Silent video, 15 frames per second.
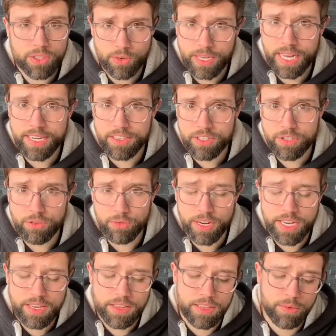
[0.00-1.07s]
again, it's
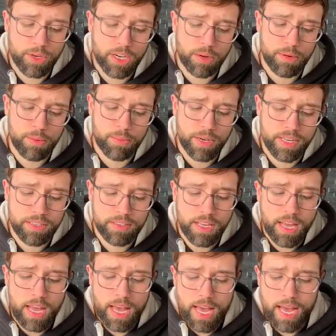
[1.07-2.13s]
3 that we're coming up with.
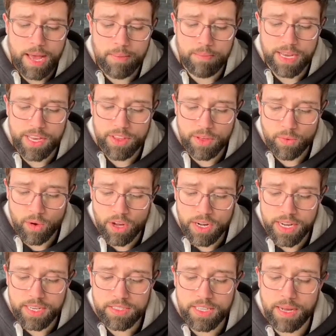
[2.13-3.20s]
My other
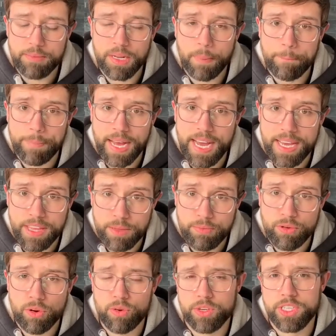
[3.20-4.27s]
one is that I'm going to buy the
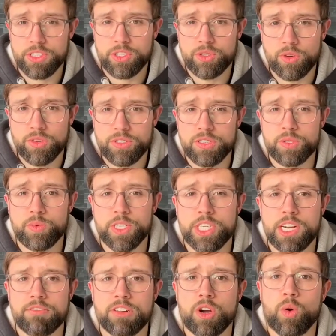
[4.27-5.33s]
protein sources which
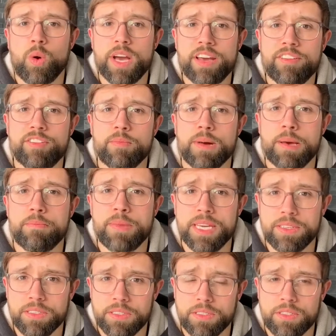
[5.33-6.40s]
I require for my
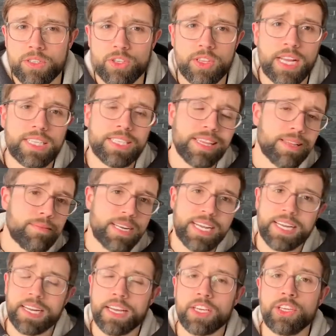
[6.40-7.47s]
meals. So that's
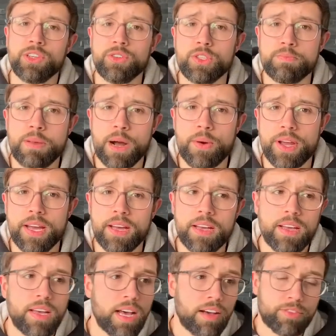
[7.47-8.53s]
eliminating a huge barrier.
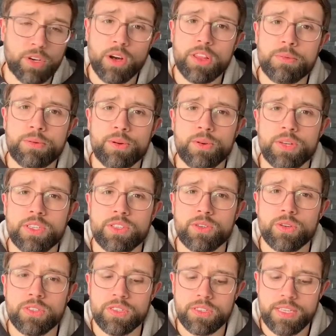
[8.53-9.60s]
I've got the protein
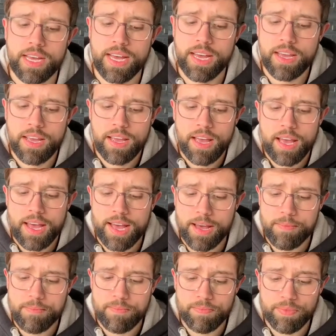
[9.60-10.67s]
sources there,
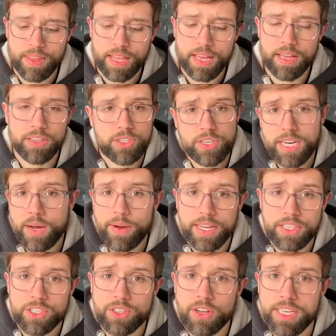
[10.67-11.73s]
so now I
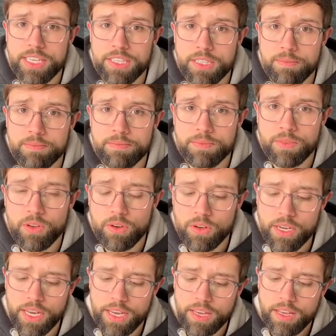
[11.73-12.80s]
can start eating them,
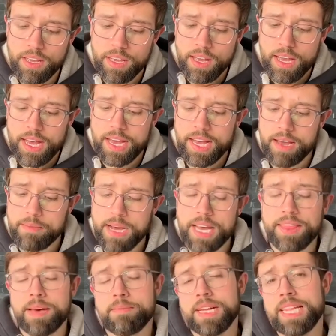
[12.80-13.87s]
okay?
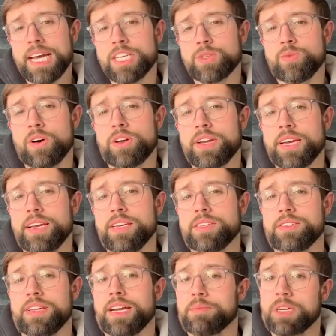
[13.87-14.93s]
And then my last one
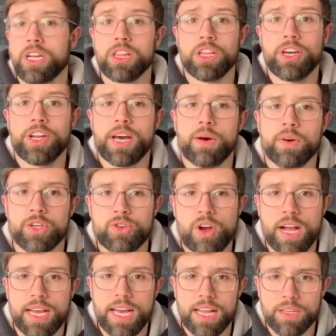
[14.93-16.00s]
is that I'm going to learn how to
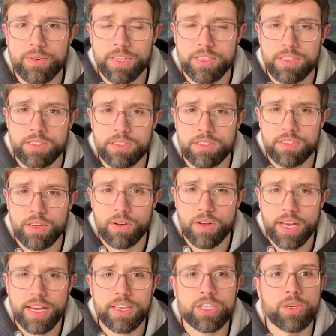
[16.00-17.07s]
track calories,
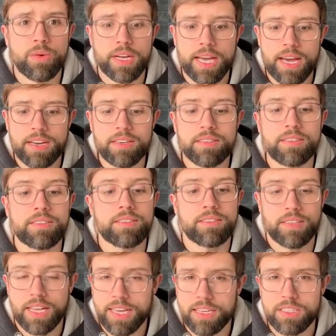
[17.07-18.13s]
okay? So again,
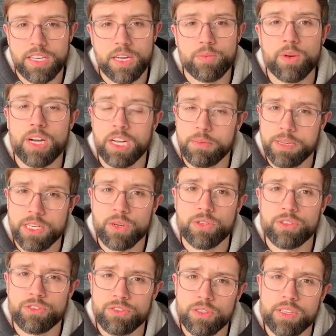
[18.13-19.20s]
like I said, we're going to be
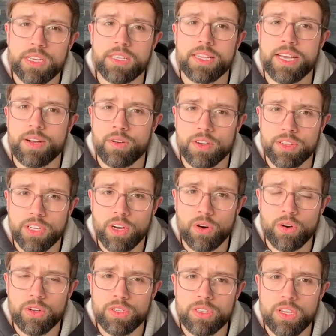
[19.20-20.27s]
going through this later on in the
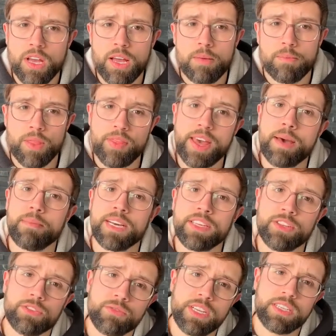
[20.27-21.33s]
course, but they're my
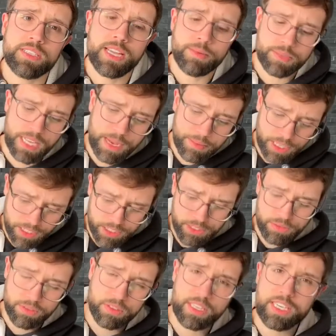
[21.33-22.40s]
3 steps that I'm going to
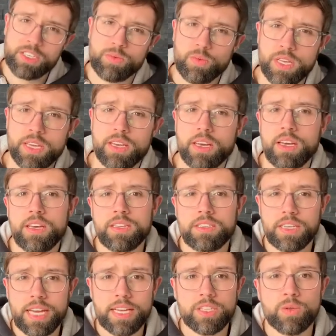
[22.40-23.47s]
do this week
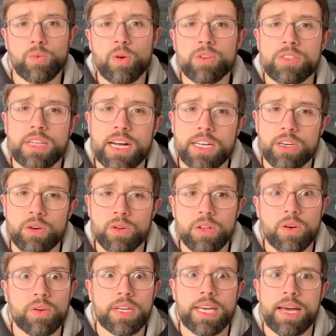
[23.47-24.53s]
to get towards that goal,
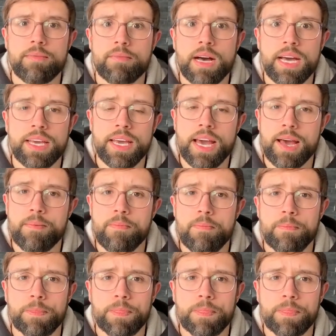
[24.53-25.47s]
or to get my,